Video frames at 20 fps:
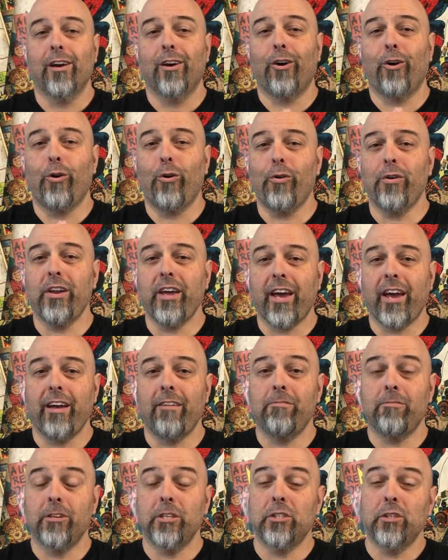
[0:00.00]
on
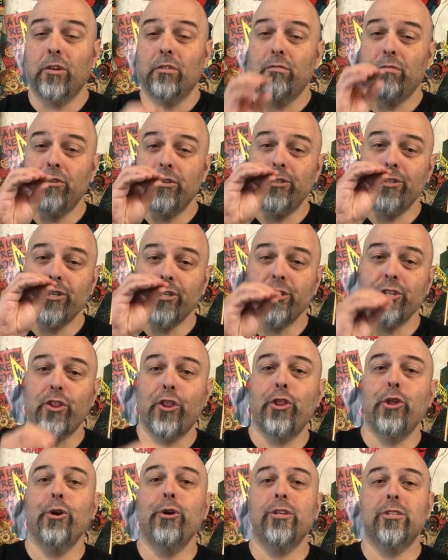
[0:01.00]
average, for just
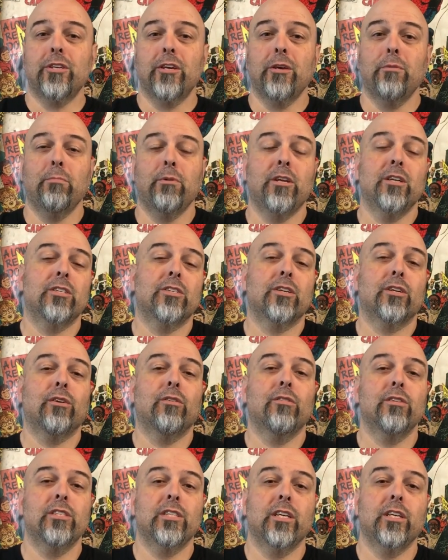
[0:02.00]
13 minutes of
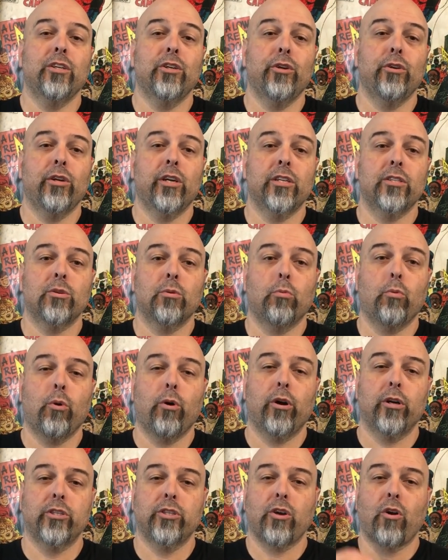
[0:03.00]
content you get to
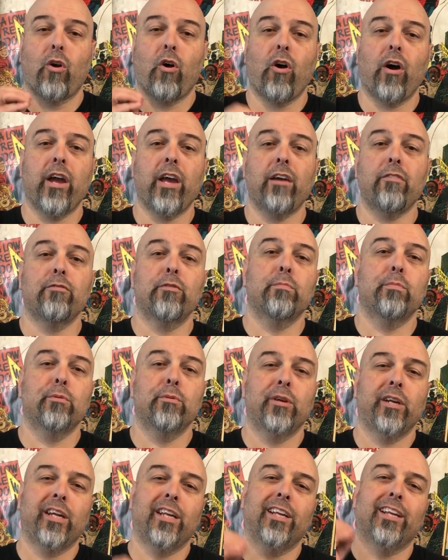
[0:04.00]
watch, I have to
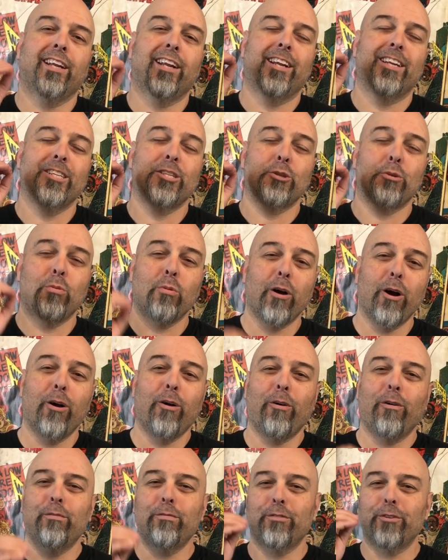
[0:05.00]
put in
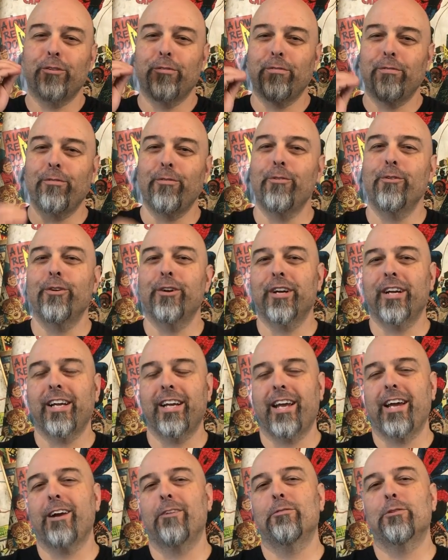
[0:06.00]
12 to 14
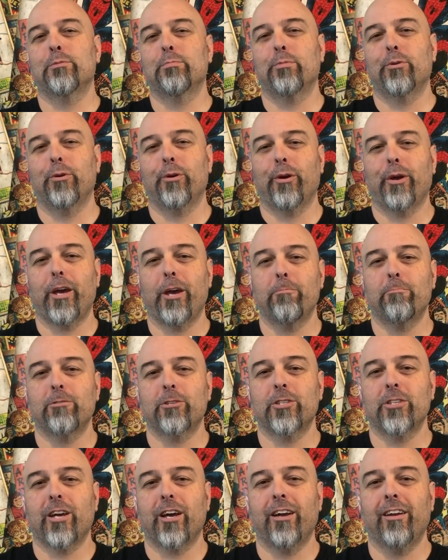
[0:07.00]
hours per
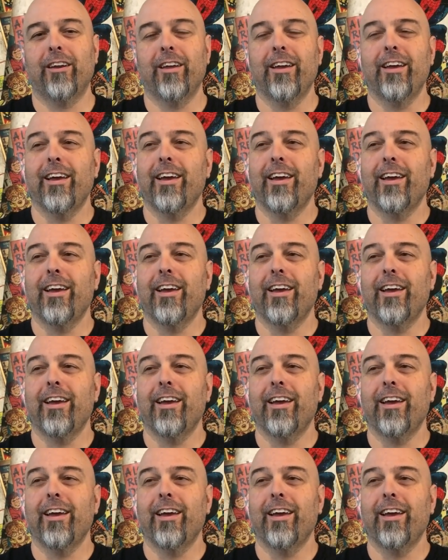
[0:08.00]
episode.